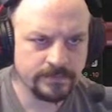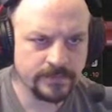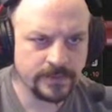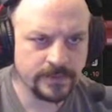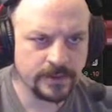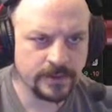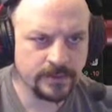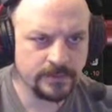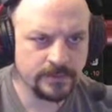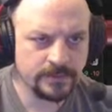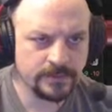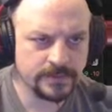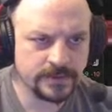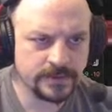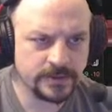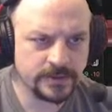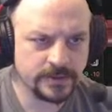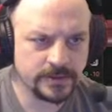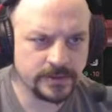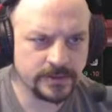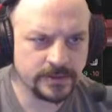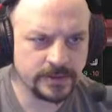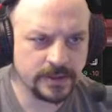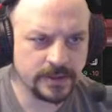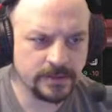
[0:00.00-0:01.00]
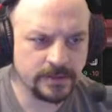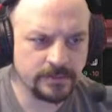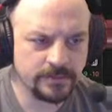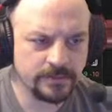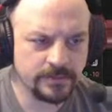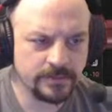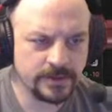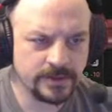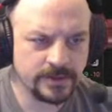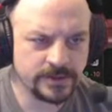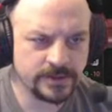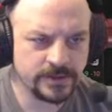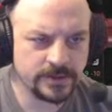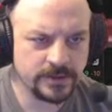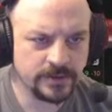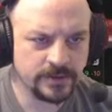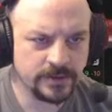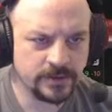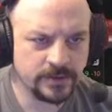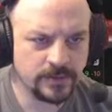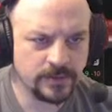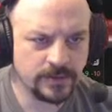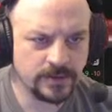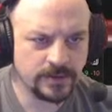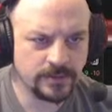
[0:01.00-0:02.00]
Nope, still same
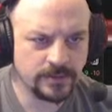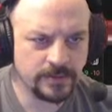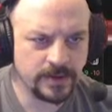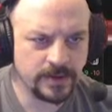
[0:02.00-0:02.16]
issue with the